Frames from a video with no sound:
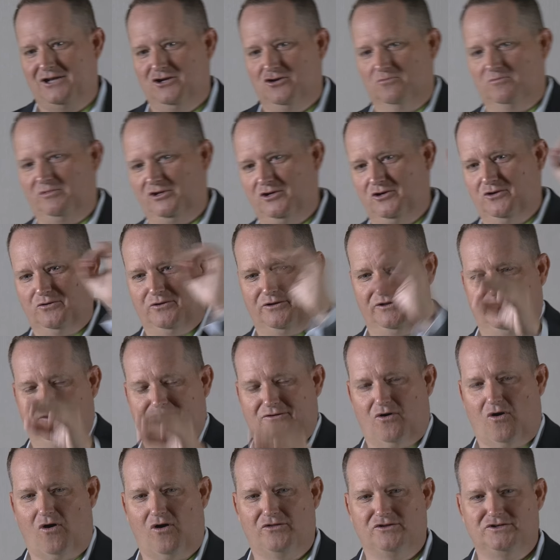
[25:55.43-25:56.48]
and your blue
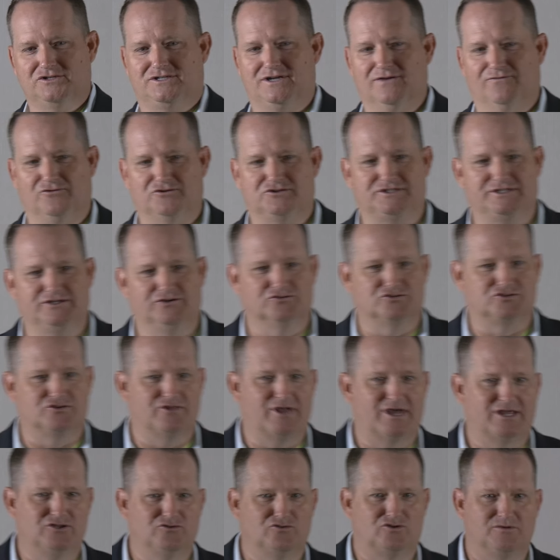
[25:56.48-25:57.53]
and all these different seals so
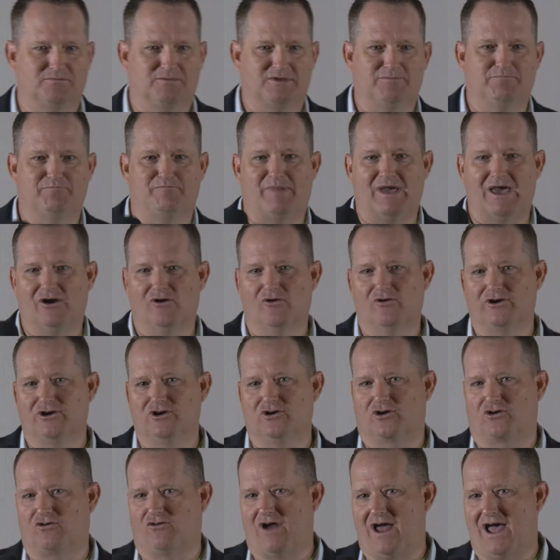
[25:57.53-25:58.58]
that you can be better at
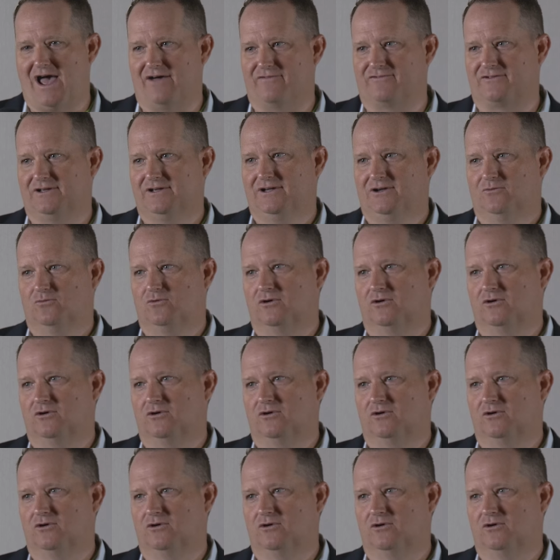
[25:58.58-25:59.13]
your craft.